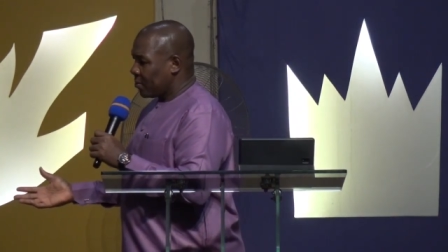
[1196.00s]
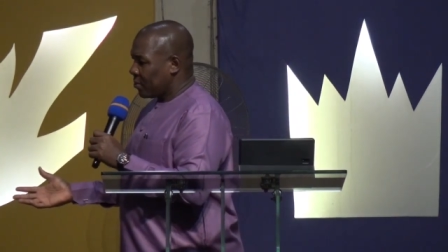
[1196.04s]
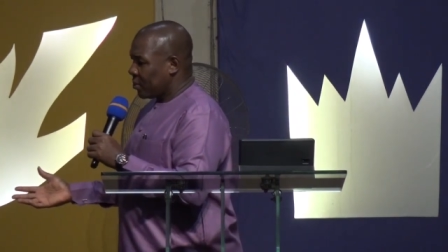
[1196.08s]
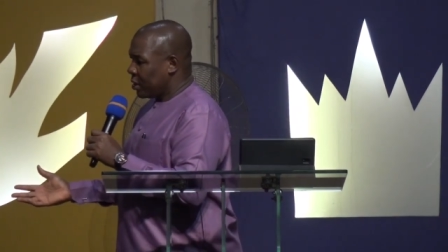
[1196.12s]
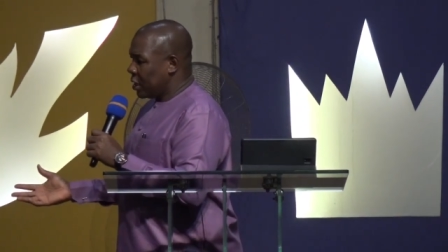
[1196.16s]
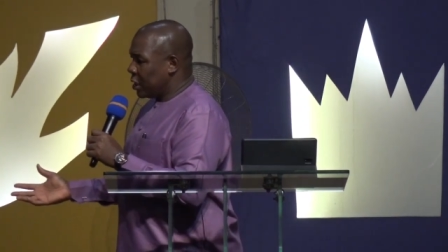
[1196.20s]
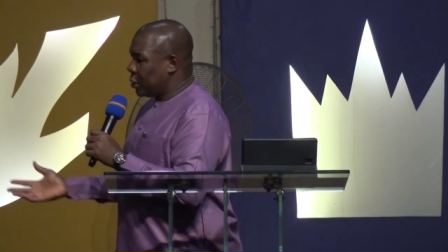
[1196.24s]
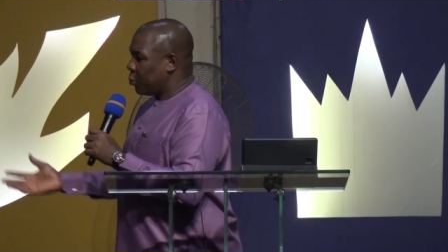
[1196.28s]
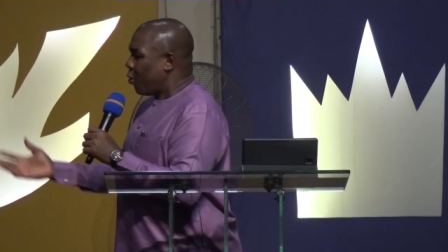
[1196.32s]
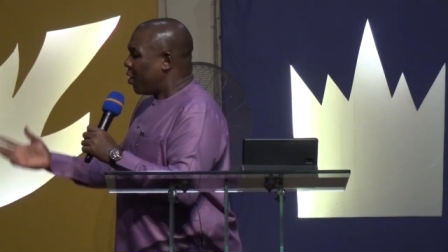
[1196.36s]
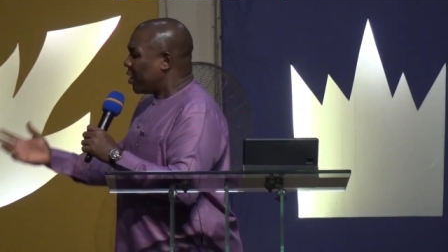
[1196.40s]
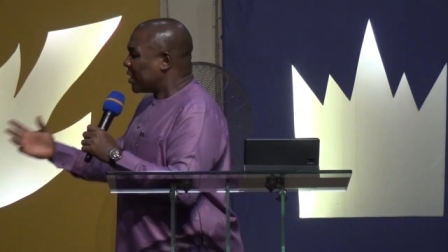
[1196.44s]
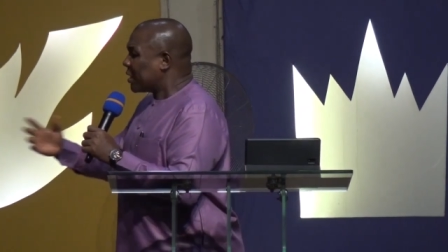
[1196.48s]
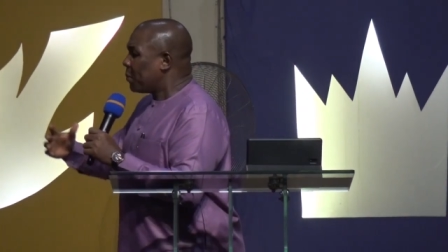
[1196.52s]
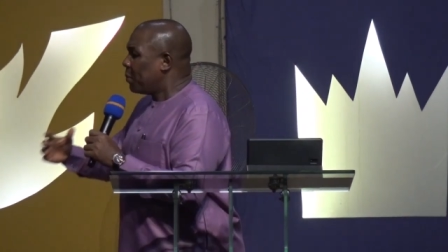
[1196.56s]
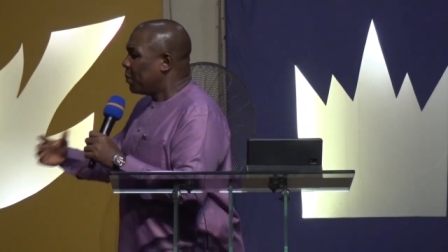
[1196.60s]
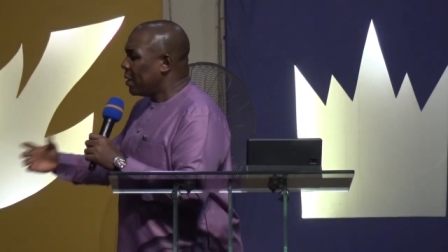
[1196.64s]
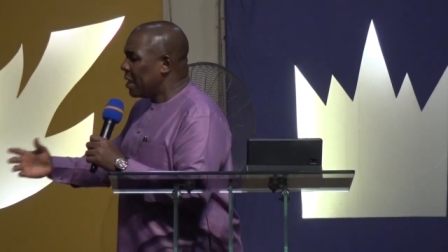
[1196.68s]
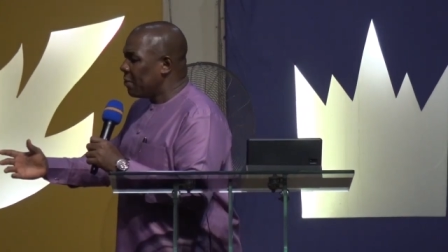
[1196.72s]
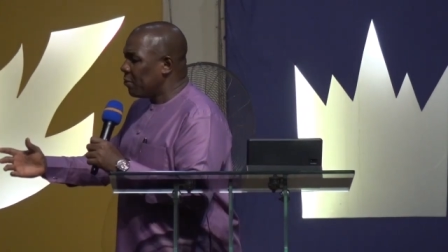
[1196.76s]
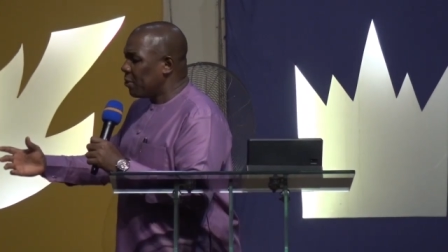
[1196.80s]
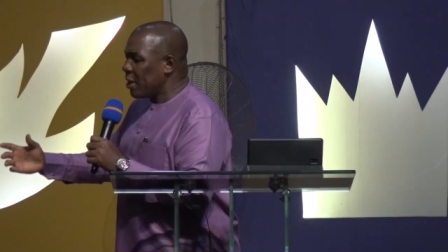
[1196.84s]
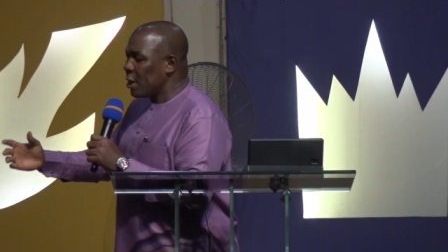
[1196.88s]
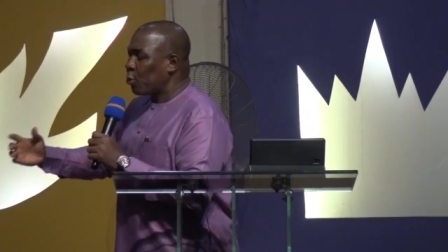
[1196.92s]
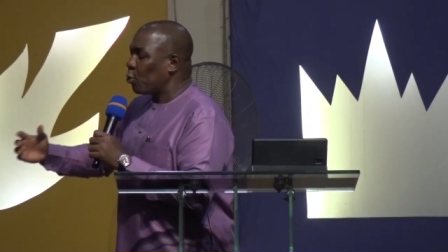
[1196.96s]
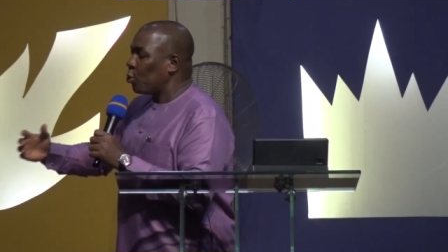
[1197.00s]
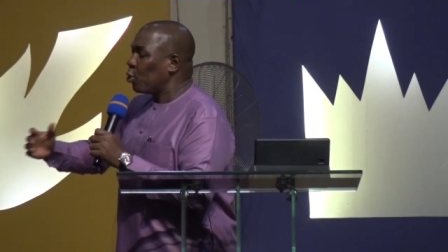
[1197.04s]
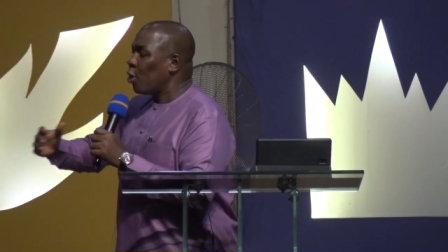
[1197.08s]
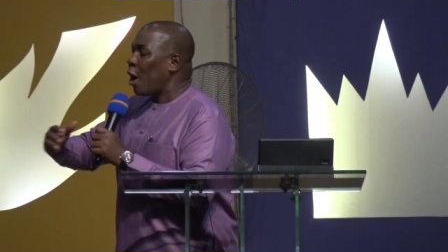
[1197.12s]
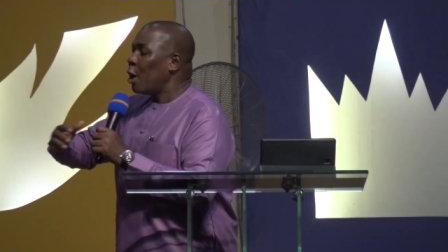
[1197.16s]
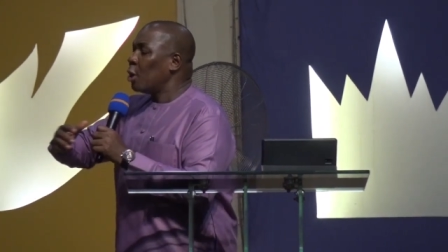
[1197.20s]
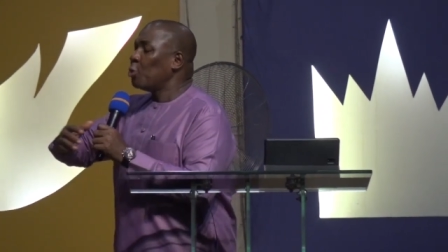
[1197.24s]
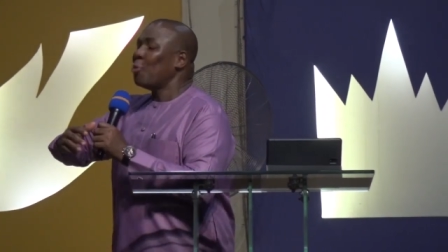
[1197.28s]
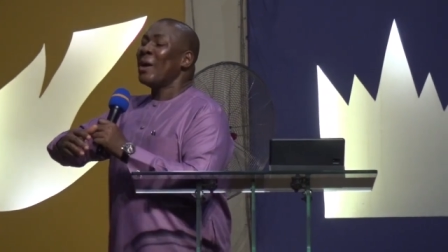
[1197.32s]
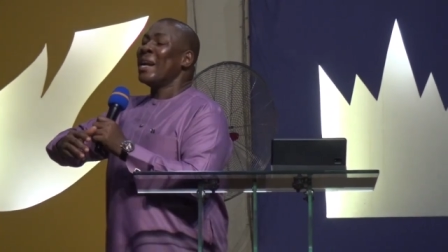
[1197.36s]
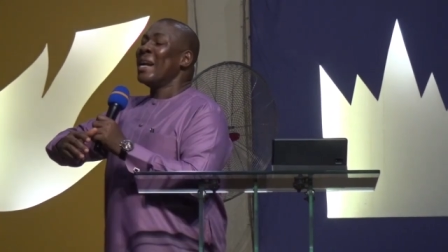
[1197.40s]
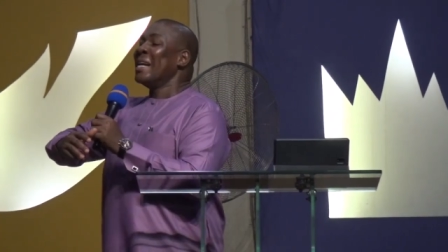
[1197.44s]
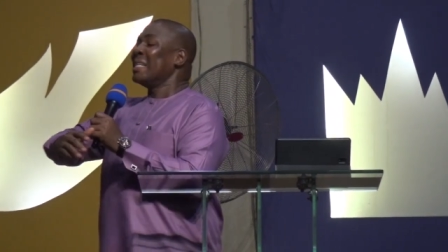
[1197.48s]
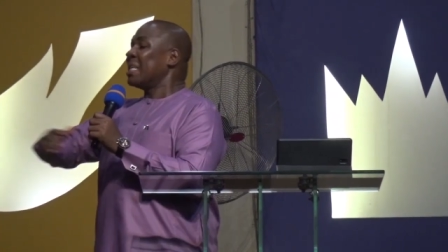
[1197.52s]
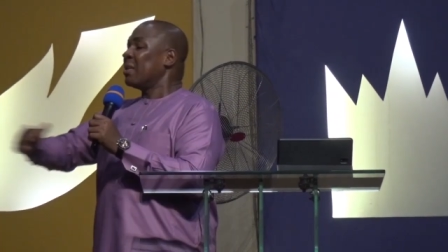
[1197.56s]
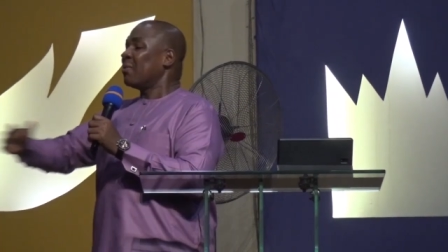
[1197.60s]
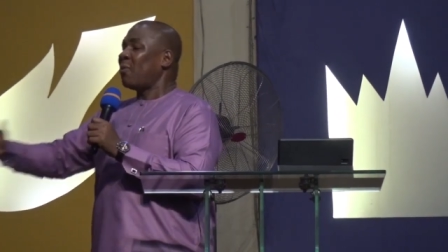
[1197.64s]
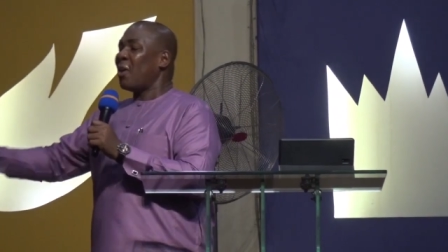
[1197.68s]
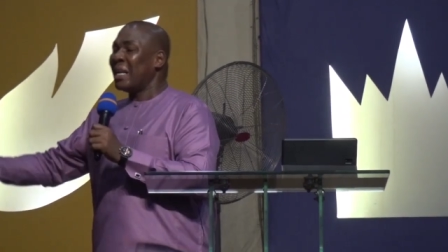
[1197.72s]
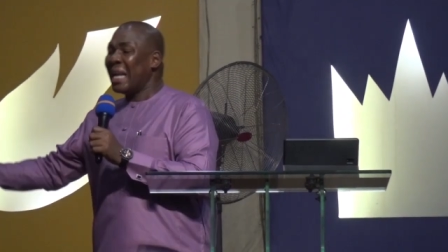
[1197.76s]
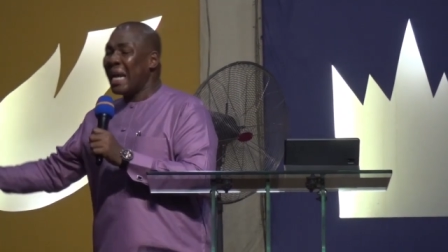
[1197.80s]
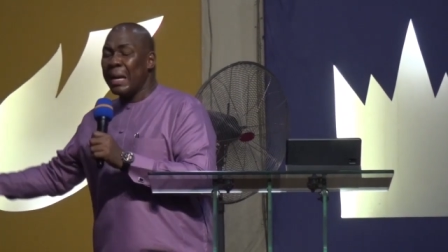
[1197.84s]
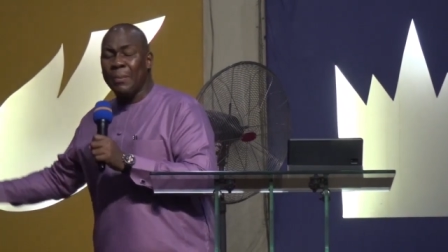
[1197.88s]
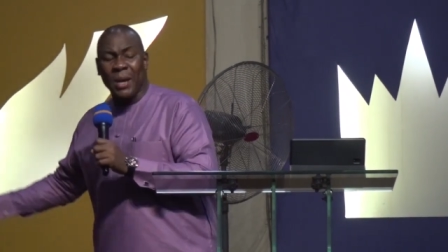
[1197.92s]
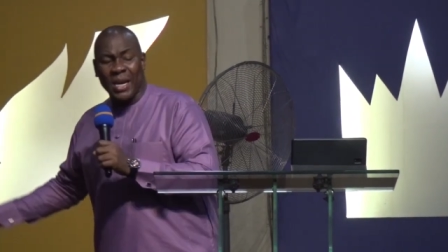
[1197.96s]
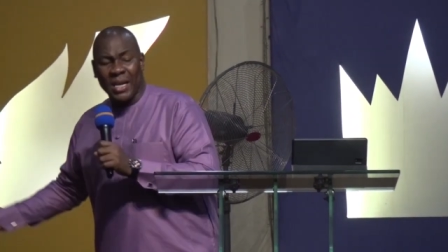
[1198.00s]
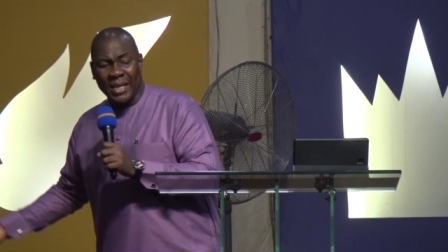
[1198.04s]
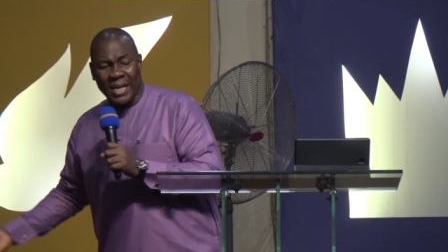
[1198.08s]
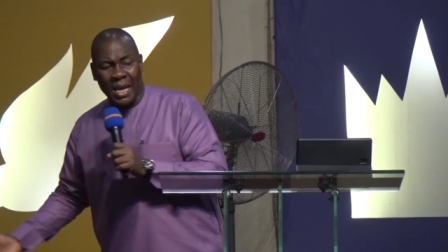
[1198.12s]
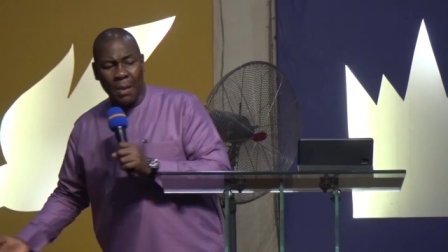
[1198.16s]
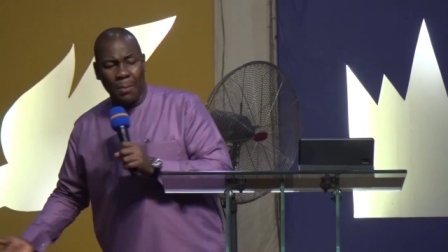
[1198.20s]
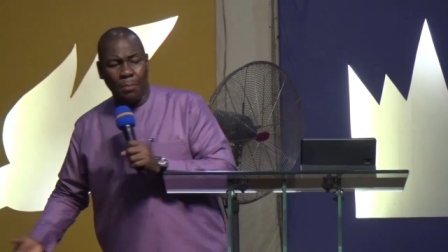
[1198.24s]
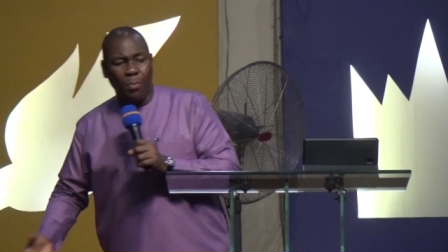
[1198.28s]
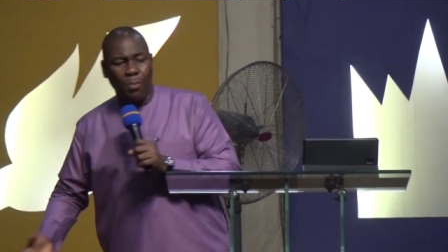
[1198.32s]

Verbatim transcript: It was believed he could not do anything for them again.